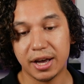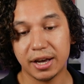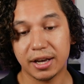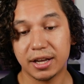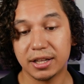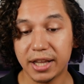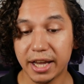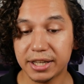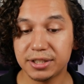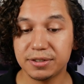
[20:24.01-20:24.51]

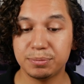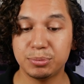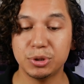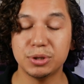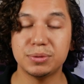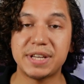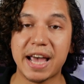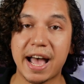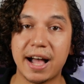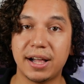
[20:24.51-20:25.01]
Collective
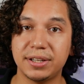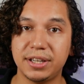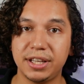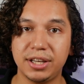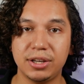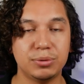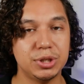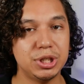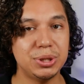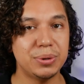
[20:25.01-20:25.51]

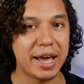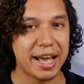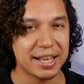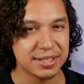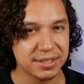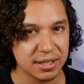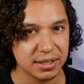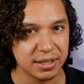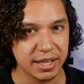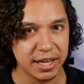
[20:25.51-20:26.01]
Brutality, when you
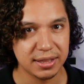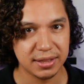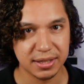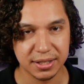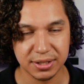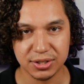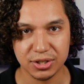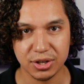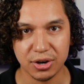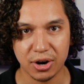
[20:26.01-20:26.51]
escalate
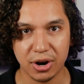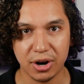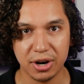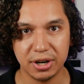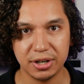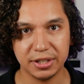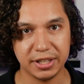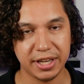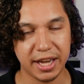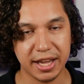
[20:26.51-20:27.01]
this
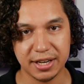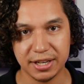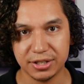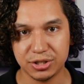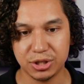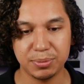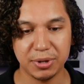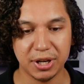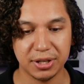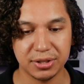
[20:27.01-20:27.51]
card, again, it
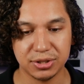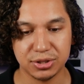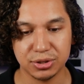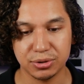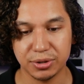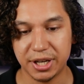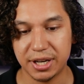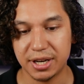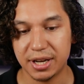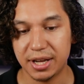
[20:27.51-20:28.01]
should be on the
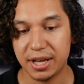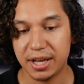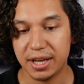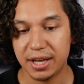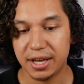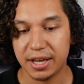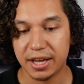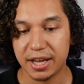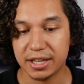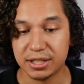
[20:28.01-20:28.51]
screen,
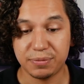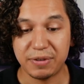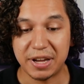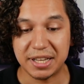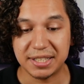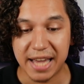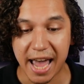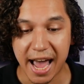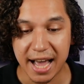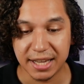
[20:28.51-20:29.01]
it's
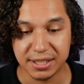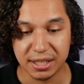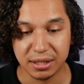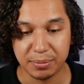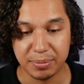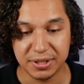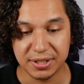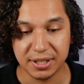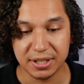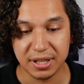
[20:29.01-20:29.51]
fantastic
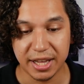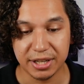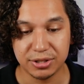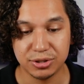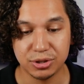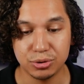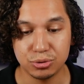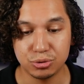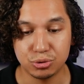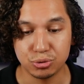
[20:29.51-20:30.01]
because it
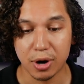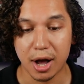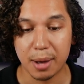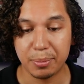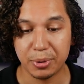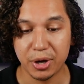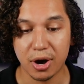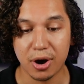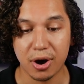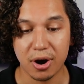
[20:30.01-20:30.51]
lets you
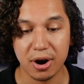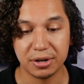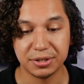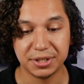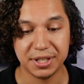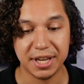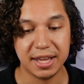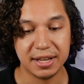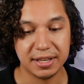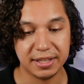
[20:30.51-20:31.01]
drop
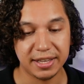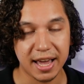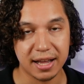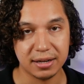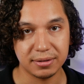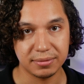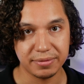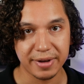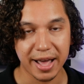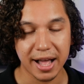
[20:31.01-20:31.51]
cards and
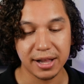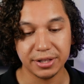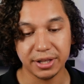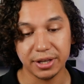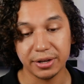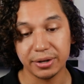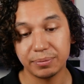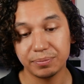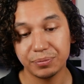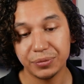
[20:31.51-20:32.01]
get
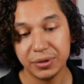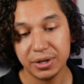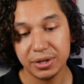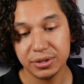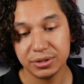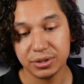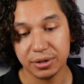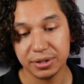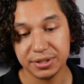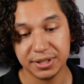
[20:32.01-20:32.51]
value.
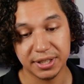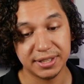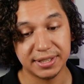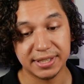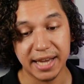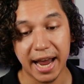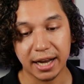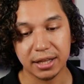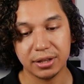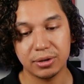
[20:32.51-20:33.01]
So it's
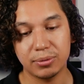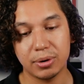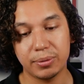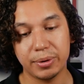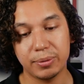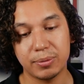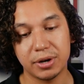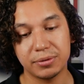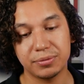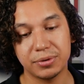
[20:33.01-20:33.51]
exactly what we
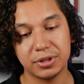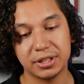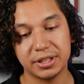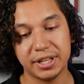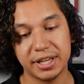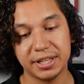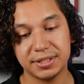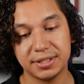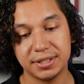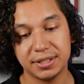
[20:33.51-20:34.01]
want for the
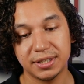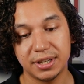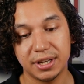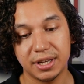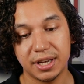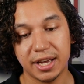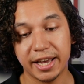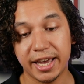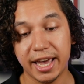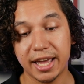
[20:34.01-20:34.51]
list.
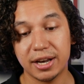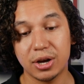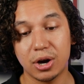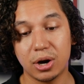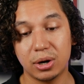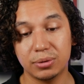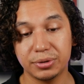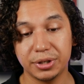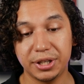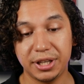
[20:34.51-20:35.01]
Again,
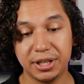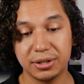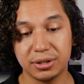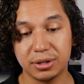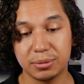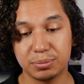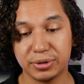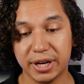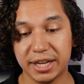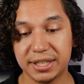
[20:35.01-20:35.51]
Overeager
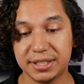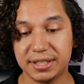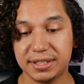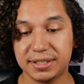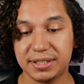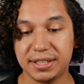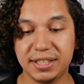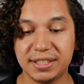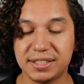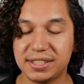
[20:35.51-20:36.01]

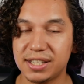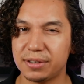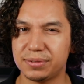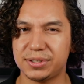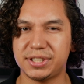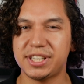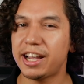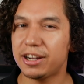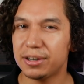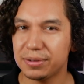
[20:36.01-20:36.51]
Apprentice, he
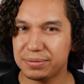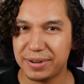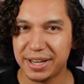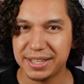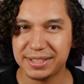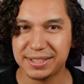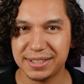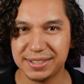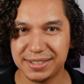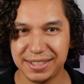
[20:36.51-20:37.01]

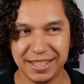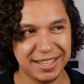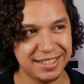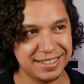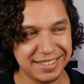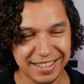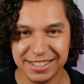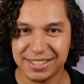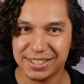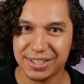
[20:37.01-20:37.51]
self-sacrifices, he
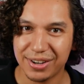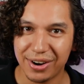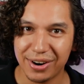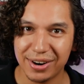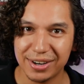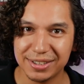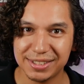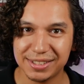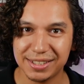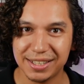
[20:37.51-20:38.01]

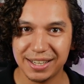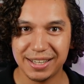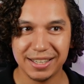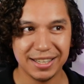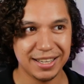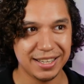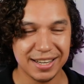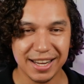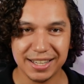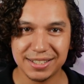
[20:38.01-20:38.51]
discards,
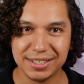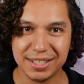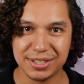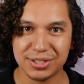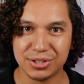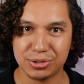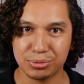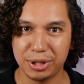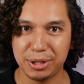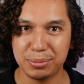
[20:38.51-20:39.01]
he nets us
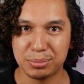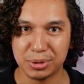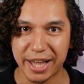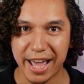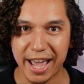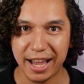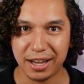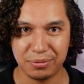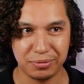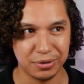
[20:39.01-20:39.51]
3
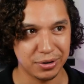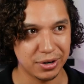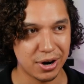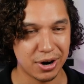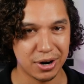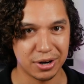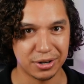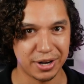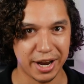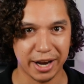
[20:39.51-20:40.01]
black for
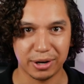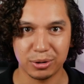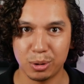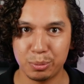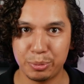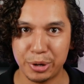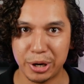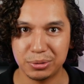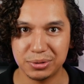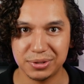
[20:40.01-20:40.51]
our
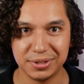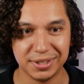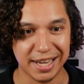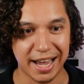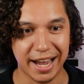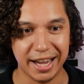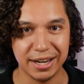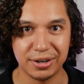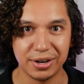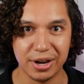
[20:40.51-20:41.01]
Necropotence.
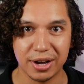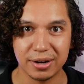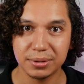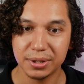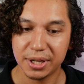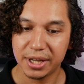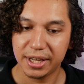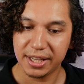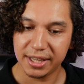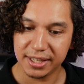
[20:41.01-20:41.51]
I don't know,
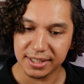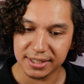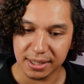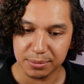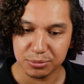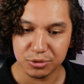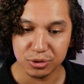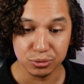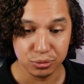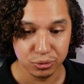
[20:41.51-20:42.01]
he
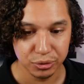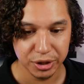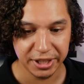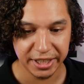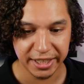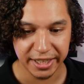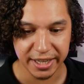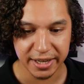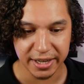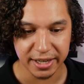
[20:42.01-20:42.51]
seems
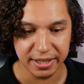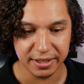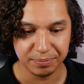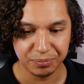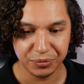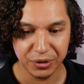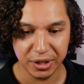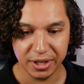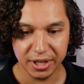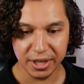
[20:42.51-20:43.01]
really good.
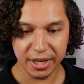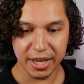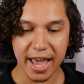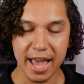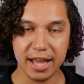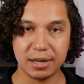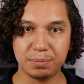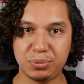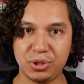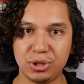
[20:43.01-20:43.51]

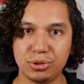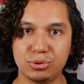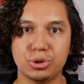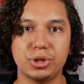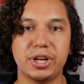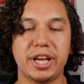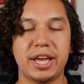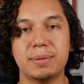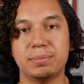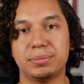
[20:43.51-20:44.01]
And
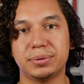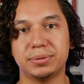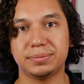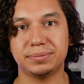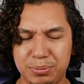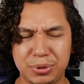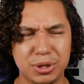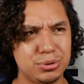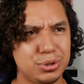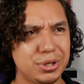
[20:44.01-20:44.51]
Putrid Imp.
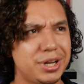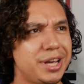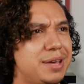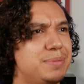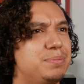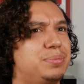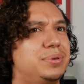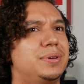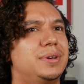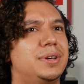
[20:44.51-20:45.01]
Putrid
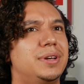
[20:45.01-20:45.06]
Imp